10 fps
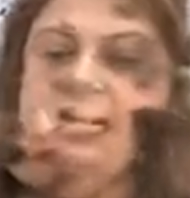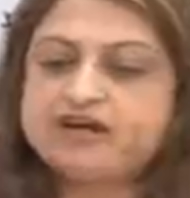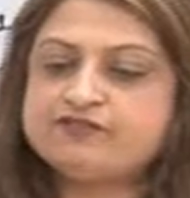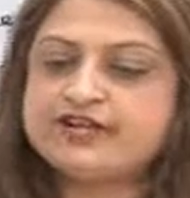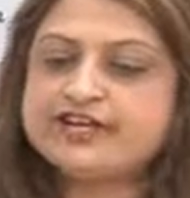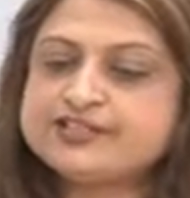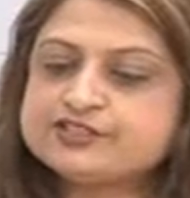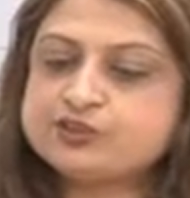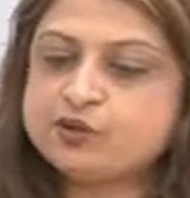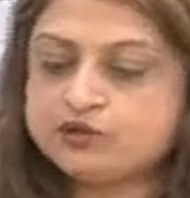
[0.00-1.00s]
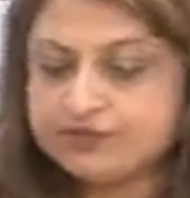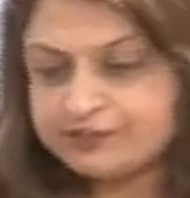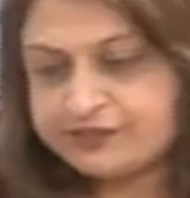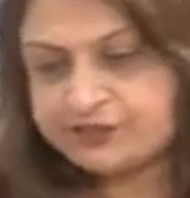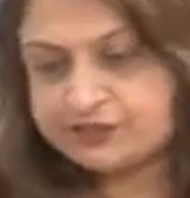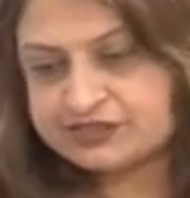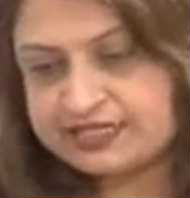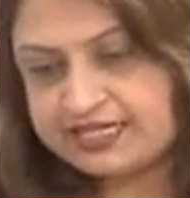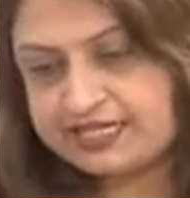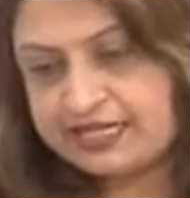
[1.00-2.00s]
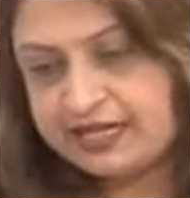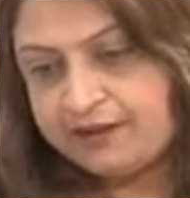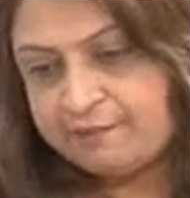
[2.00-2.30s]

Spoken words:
Avoid overproducing